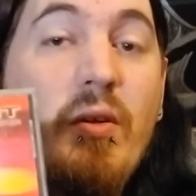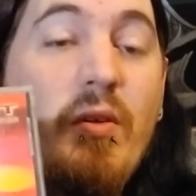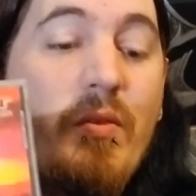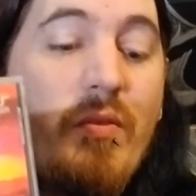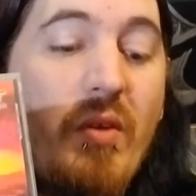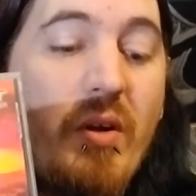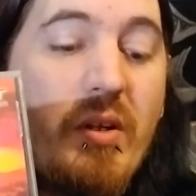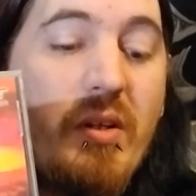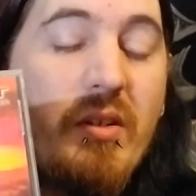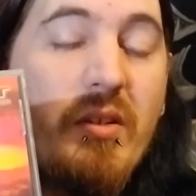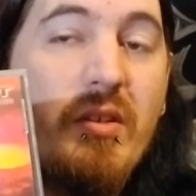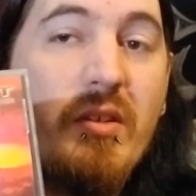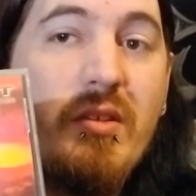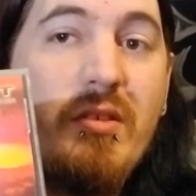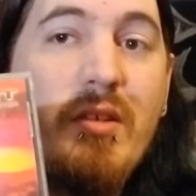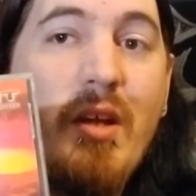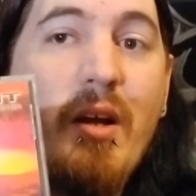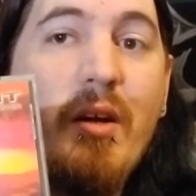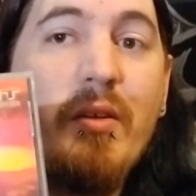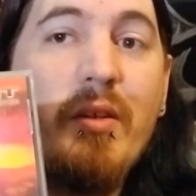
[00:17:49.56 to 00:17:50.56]
fucking
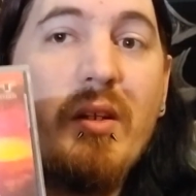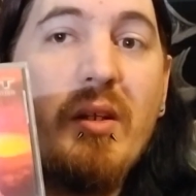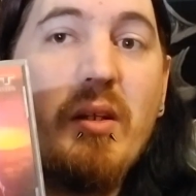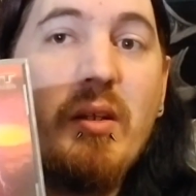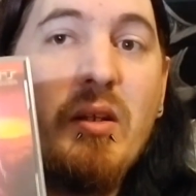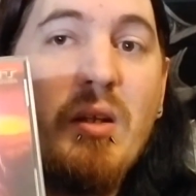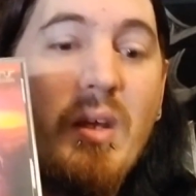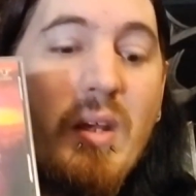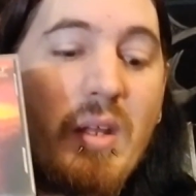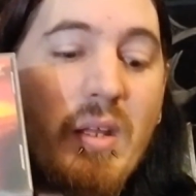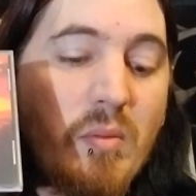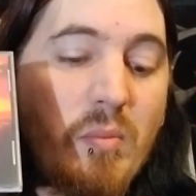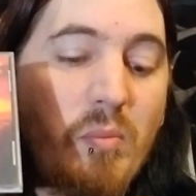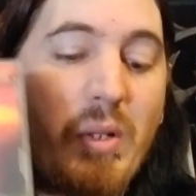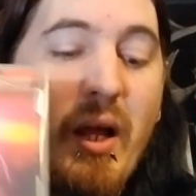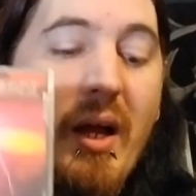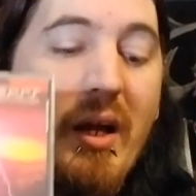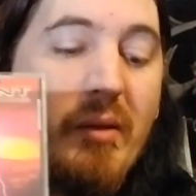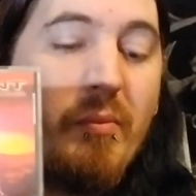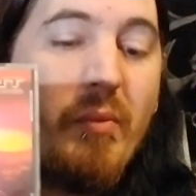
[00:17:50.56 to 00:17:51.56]
sounding
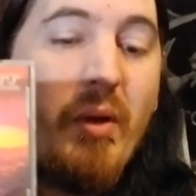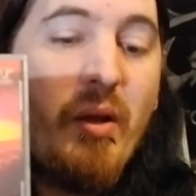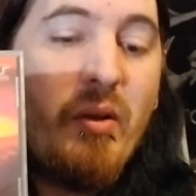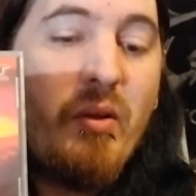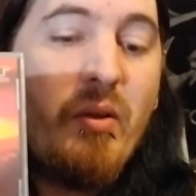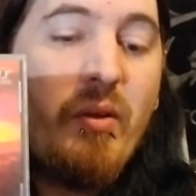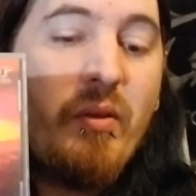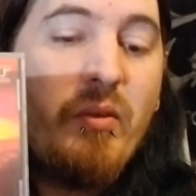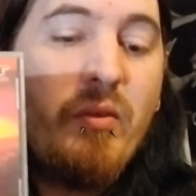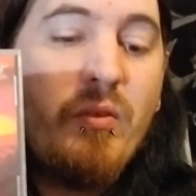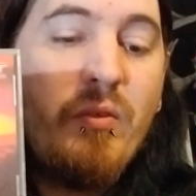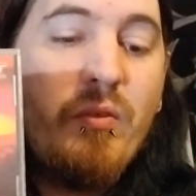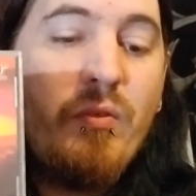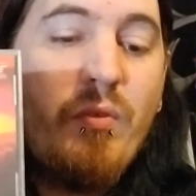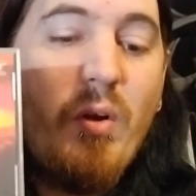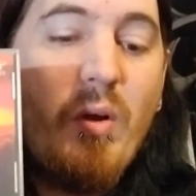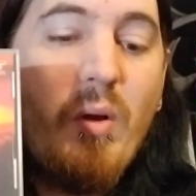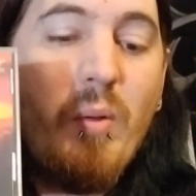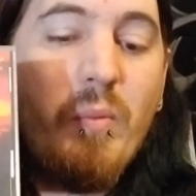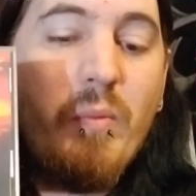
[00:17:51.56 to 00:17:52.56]
black metal
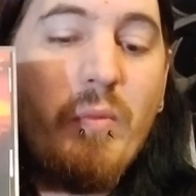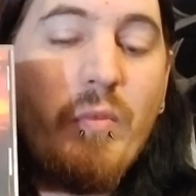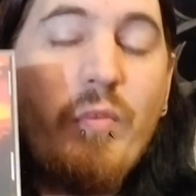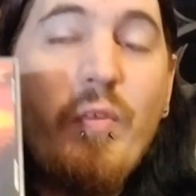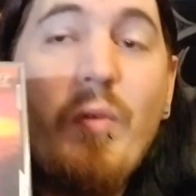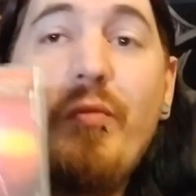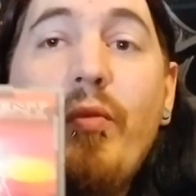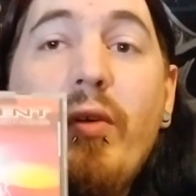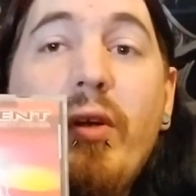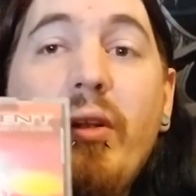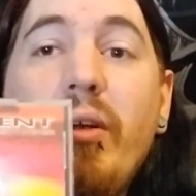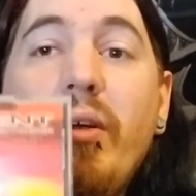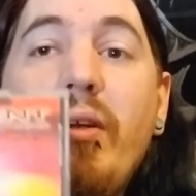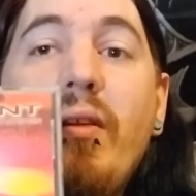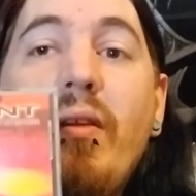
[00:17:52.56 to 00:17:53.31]
from Finland,